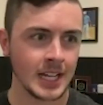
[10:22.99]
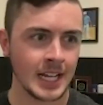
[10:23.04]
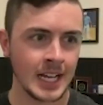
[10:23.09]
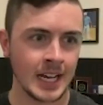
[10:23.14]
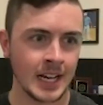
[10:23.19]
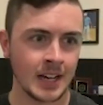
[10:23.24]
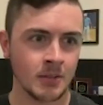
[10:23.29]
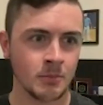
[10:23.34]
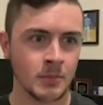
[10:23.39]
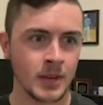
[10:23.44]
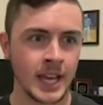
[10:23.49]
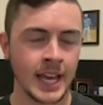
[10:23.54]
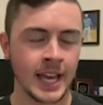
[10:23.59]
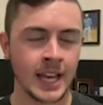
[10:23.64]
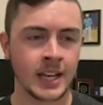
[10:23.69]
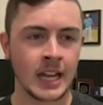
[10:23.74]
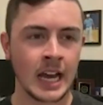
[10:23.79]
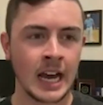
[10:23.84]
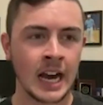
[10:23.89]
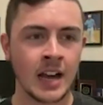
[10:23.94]

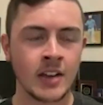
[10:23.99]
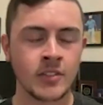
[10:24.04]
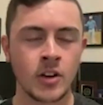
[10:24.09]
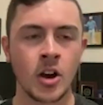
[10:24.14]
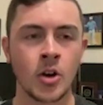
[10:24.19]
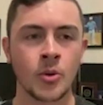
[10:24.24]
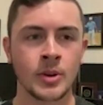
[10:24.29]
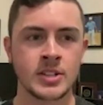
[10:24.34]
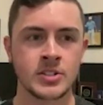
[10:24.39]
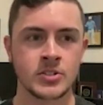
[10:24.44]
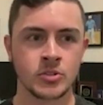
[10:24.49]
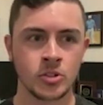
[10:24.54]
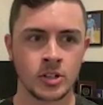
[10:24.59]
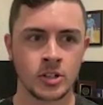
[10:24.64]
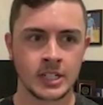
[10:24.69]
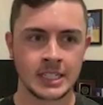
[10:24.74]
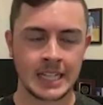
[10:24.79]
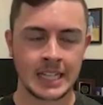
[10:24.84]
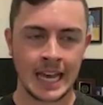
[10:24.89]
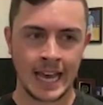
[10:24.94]
and I've always
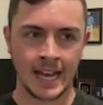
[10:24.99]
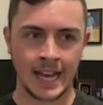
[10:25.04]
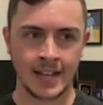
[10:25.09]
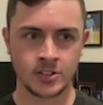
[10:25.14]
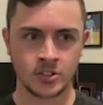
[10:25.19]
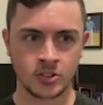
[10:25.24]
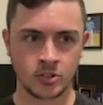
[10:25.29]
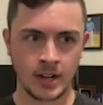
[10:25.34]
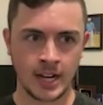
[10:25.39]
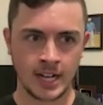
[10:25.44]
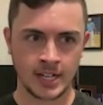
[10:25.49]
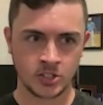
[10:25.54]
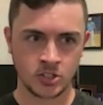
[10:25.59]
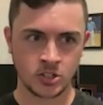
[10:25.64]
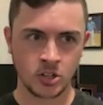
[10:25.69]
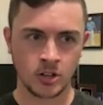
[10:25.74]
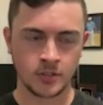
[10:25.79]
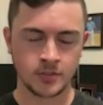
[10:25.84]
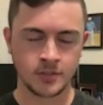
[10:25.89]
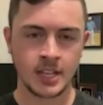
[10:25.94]
looked at Scratch
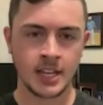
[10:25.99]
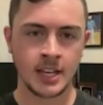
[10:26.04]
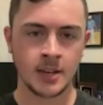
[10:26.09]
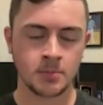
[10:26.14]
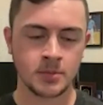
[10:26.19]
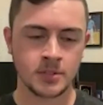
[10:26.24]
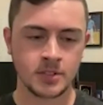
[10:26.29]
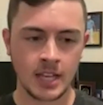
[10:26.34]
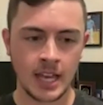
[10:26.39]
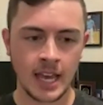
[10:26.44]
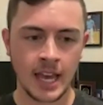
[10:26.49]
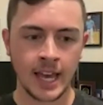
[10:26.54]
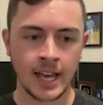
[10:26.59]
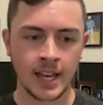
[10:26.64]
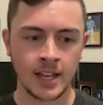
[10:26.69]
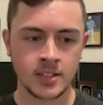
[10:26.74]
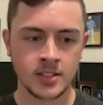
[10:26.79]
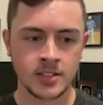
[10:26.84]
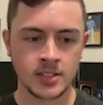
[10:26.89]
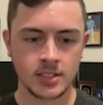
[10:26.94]
Golf Tips
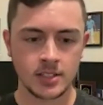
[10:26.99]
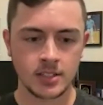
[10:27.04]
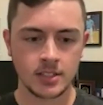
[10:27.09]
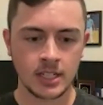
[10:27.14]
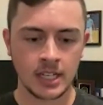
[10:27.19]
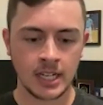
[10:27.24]
as,